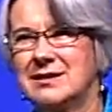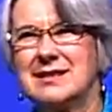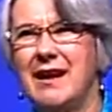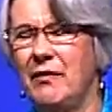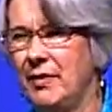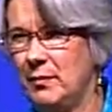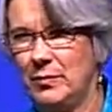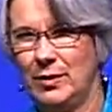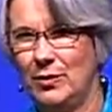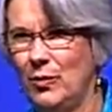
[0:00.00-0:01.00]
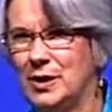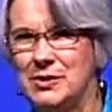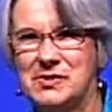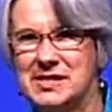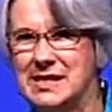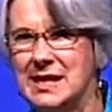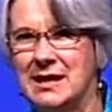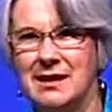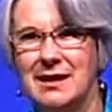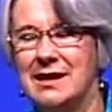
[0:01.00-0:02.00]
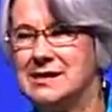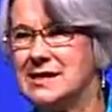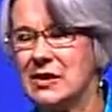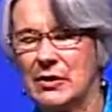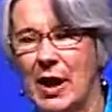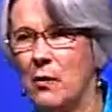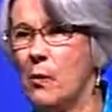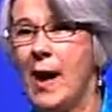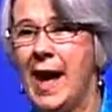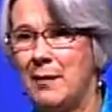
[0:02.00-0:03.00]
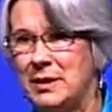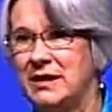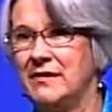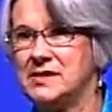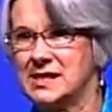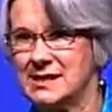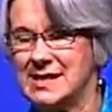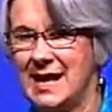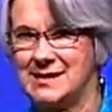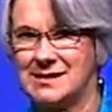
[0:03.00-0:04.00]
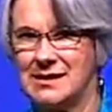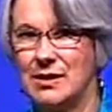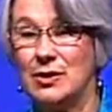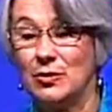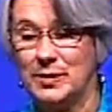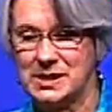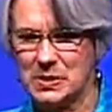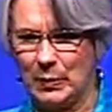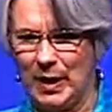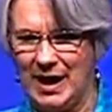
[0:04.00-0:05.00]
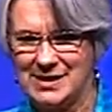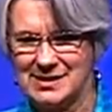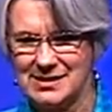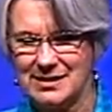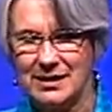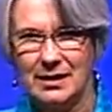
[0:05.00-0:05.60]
tell them what you see is their habit of success. You'll be surprised.